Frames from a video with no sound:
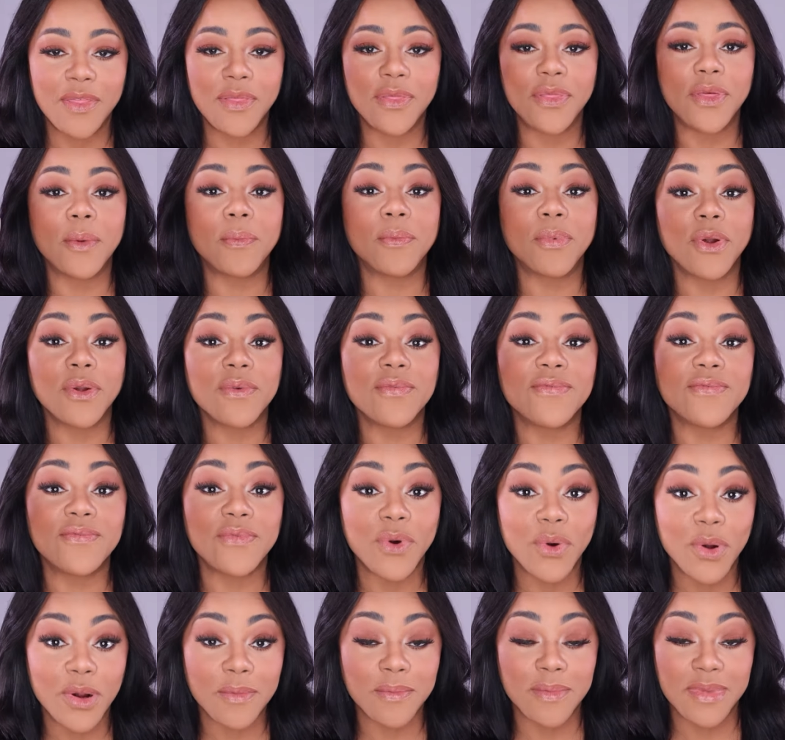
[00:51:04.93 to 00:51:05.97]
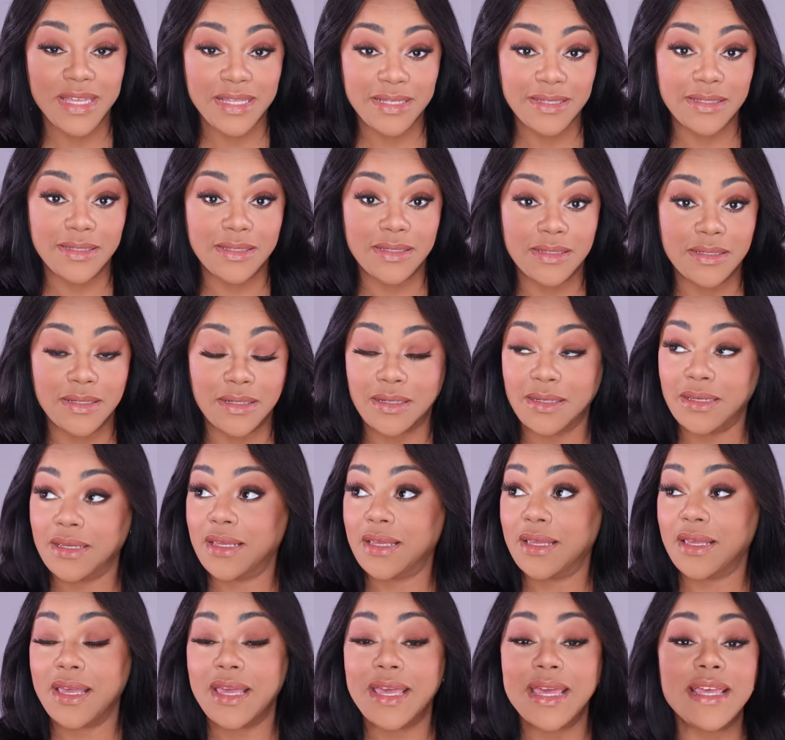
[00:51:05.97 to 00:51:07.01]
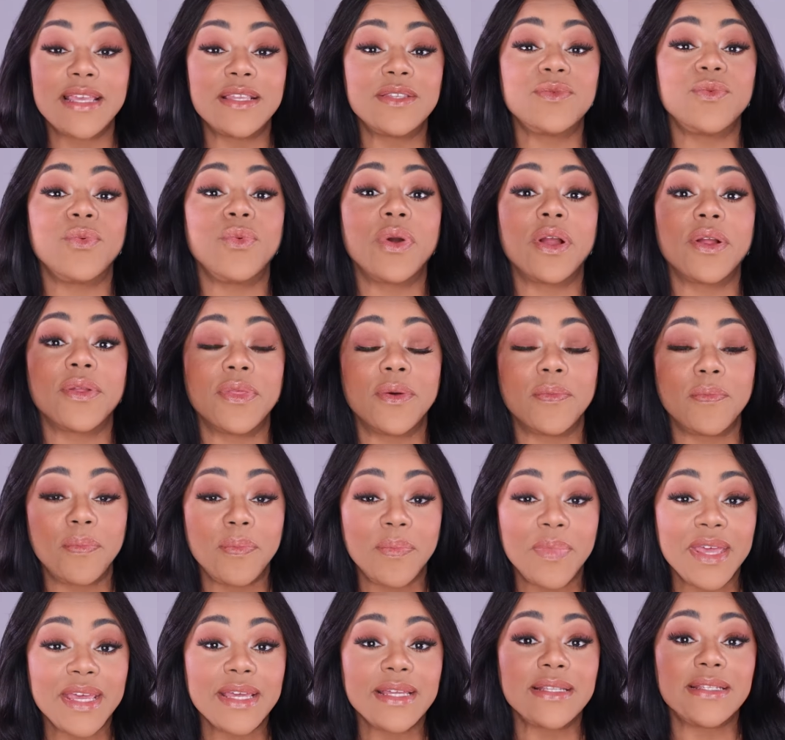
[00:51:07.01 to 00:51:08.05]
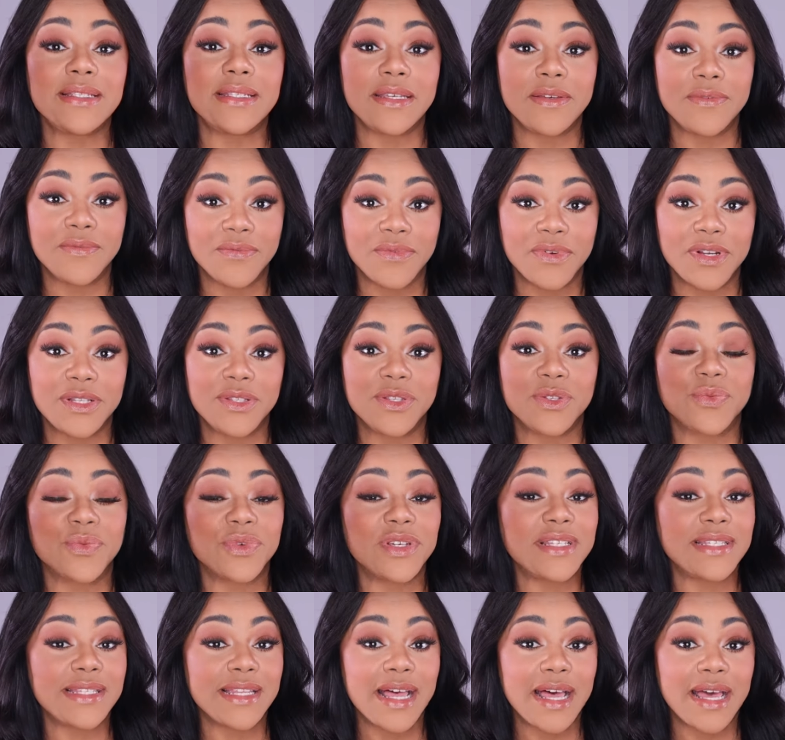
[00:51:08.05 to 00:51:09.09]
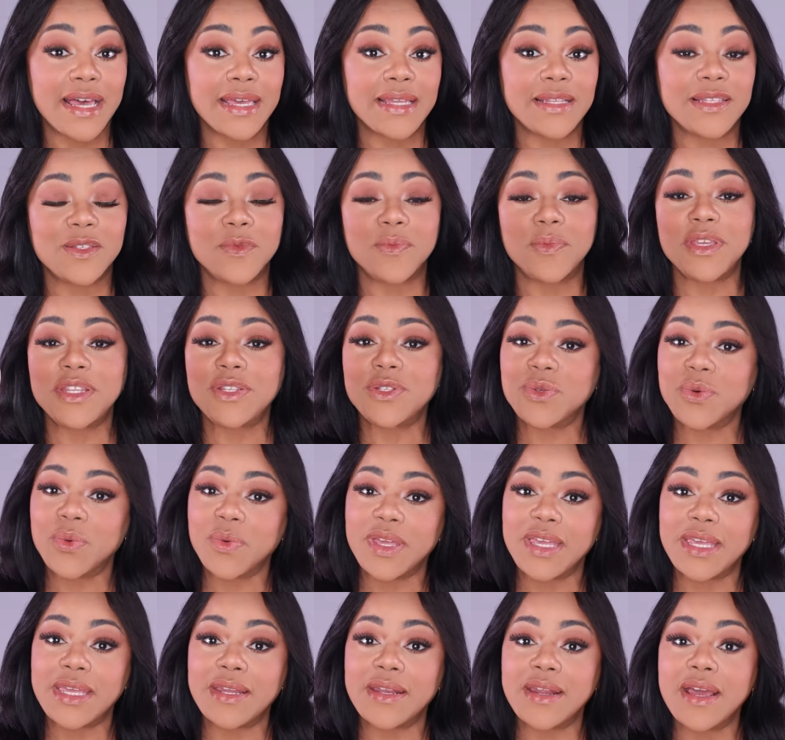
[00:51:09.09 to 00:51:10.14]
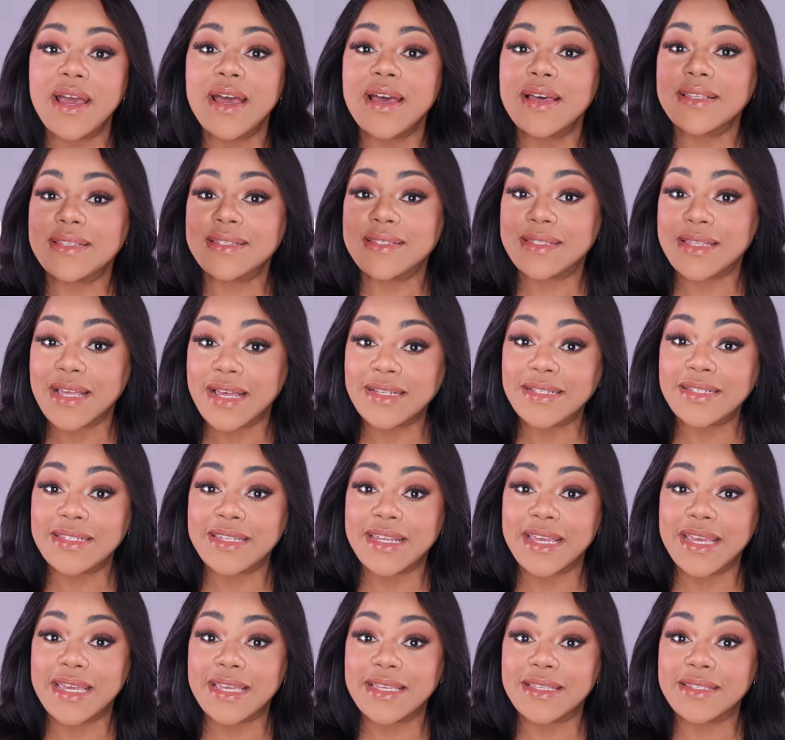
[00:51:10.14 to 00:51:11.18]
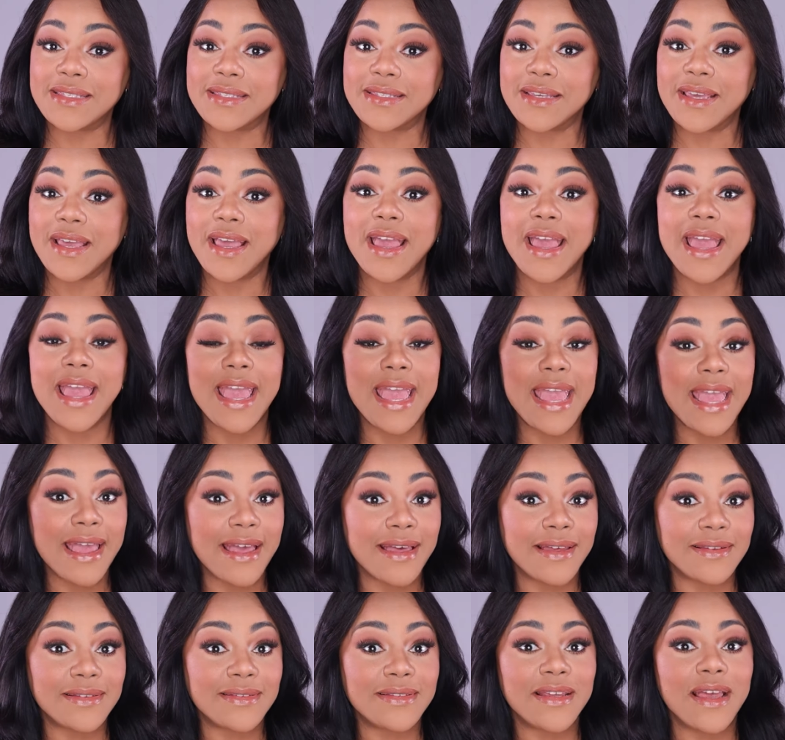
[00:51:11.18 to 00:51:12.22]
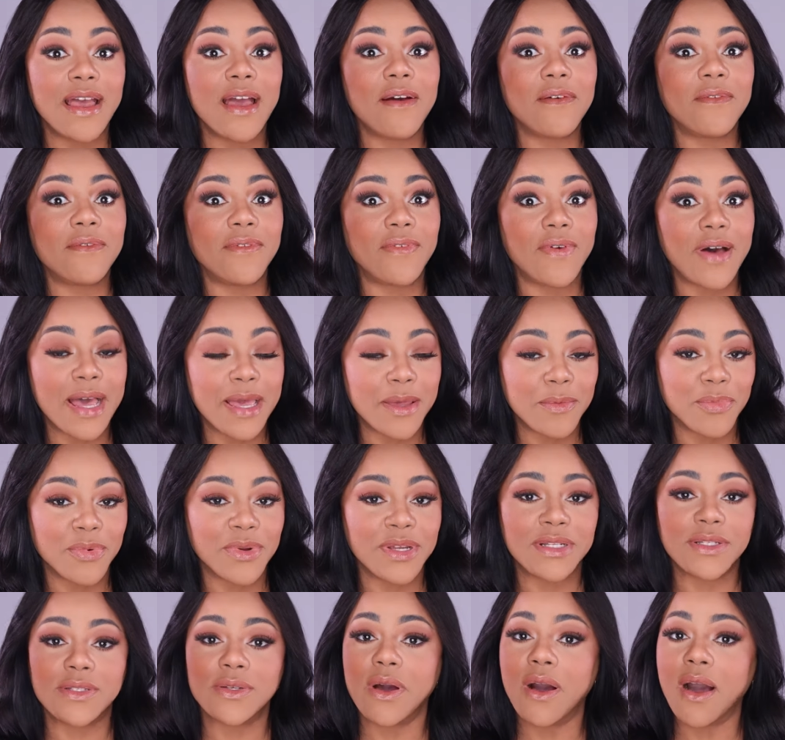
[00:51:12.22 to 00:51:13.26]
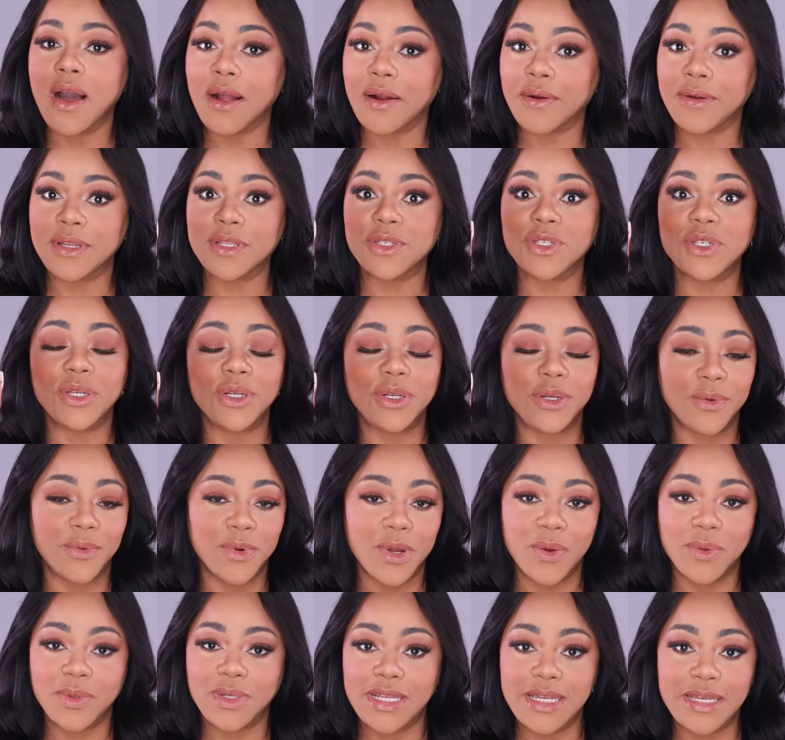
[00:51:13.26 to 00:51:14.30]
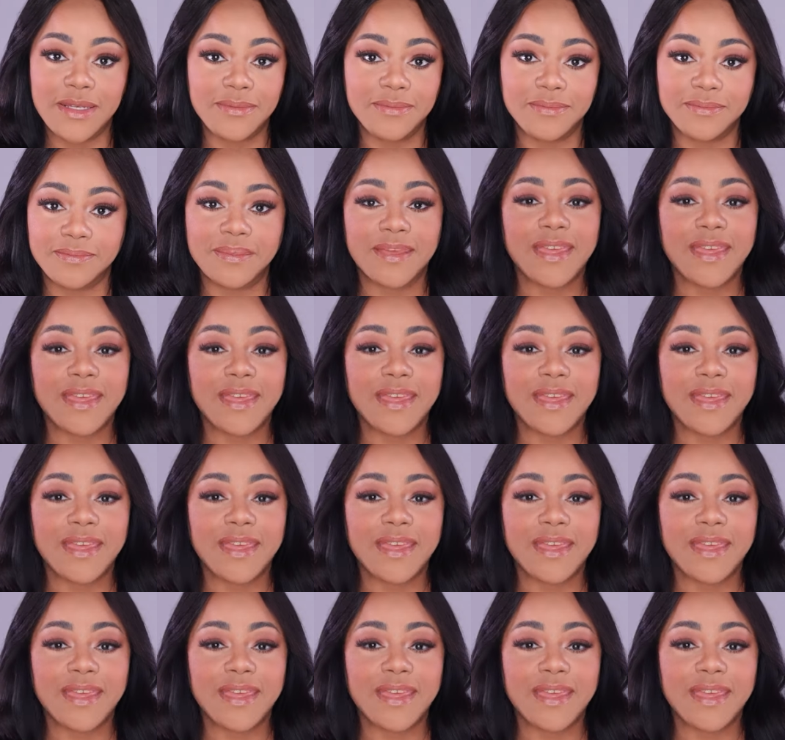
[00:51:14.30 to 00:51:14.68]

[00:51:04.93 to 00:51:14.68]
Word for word: the performance is where the big difference resides between Sundazed and vibrant orange neroli.